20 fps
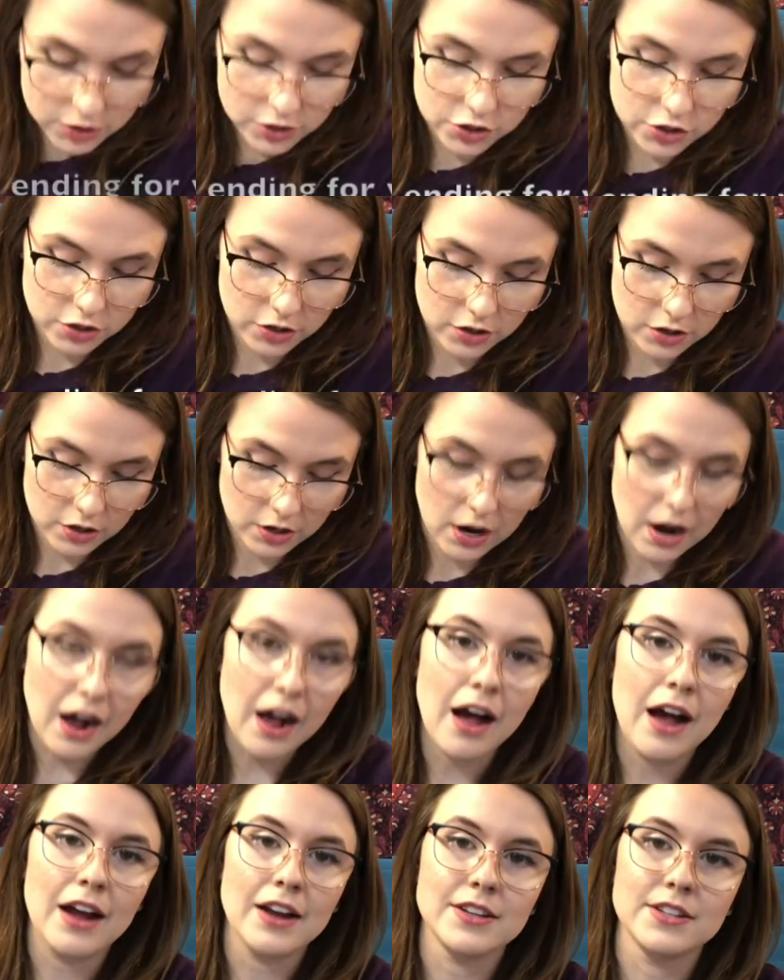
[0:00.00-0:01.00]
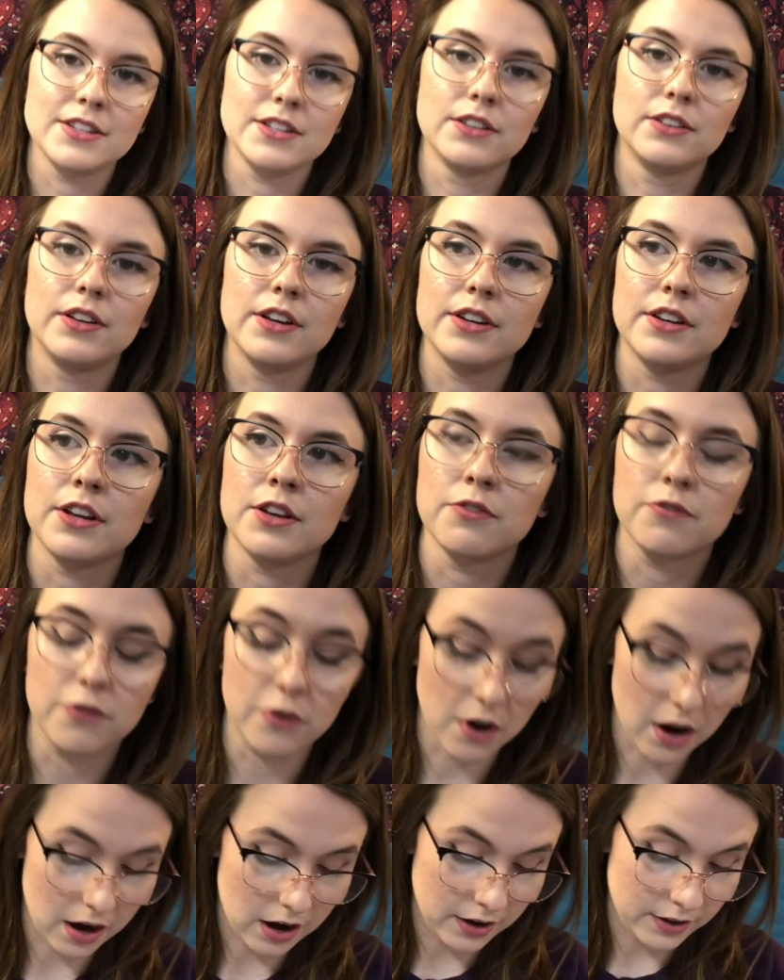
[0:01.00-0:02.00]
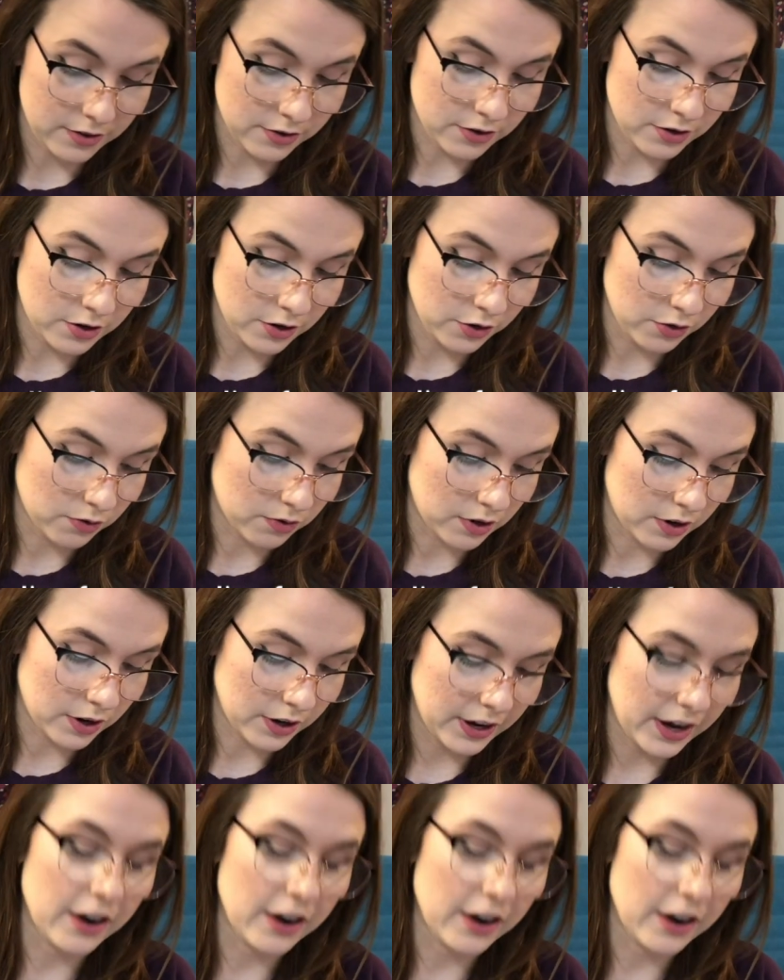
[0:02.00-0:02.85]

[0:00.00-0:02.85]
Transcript: is your ideal ending for either your